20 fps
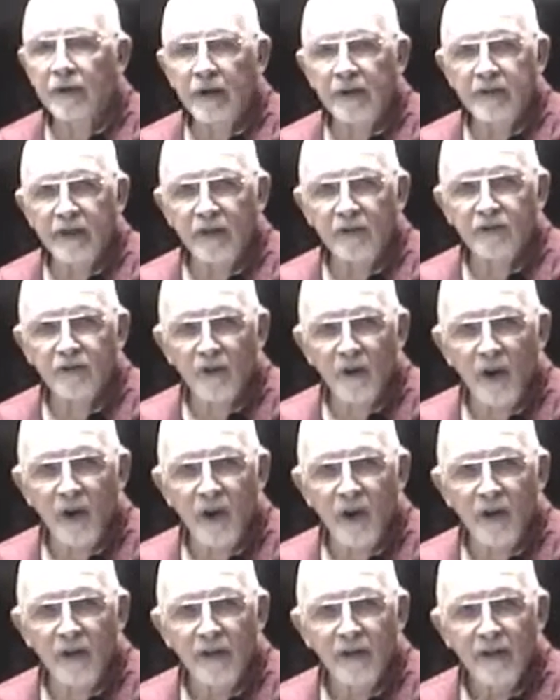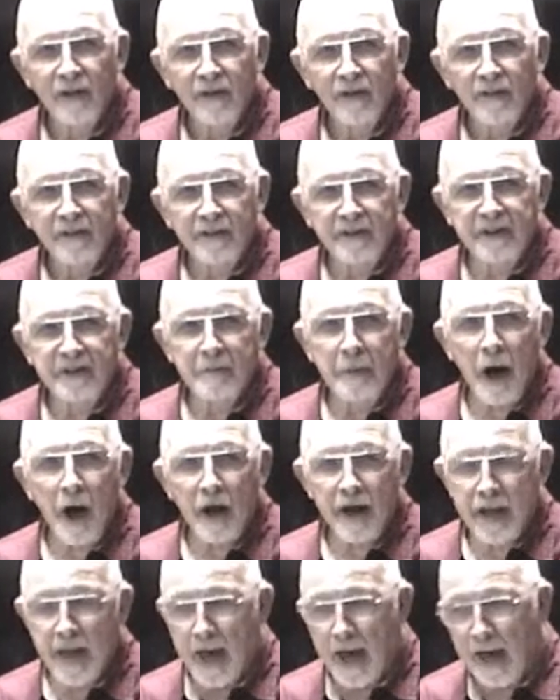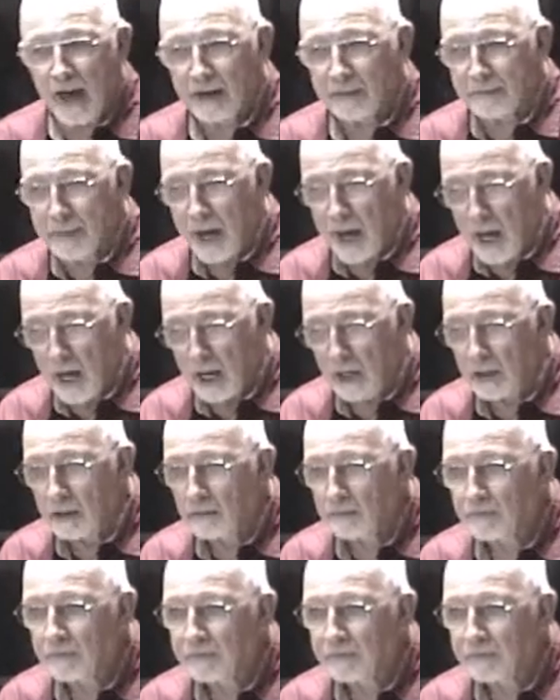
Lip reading: and they saw the demoniac man,